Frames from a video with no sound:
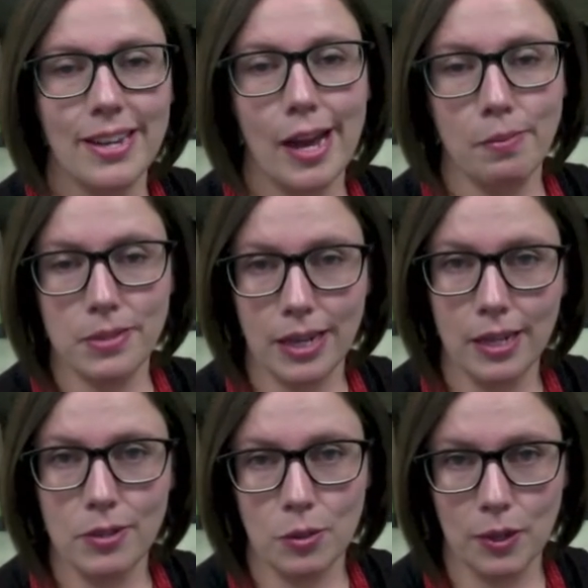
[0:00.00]
It helps that I
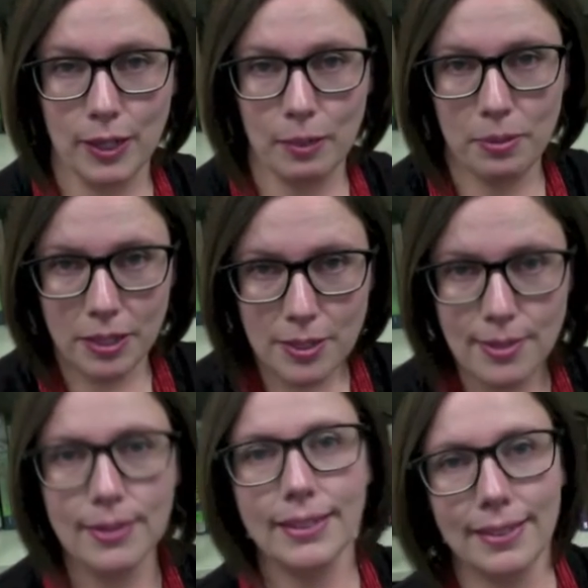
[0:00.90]
used to work at a
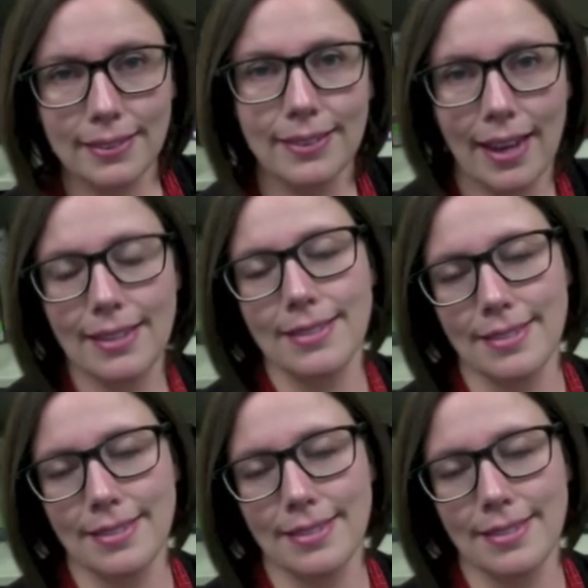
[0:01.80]
bookstore, and that